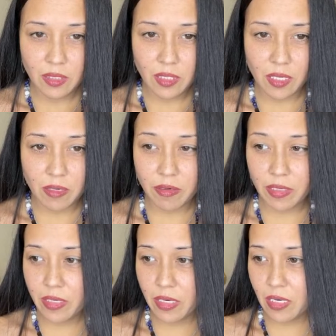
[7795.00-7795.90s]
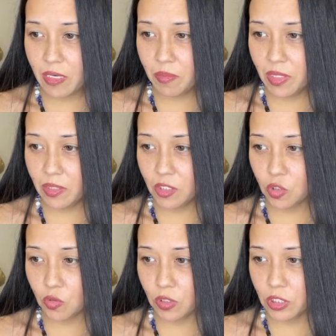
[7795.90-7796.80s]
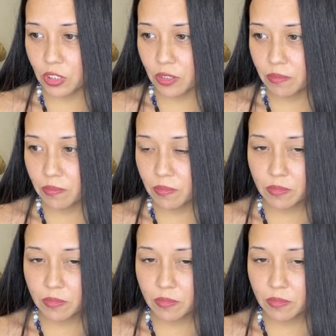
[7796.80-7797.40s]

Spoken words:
Carrie, I'm in Georgia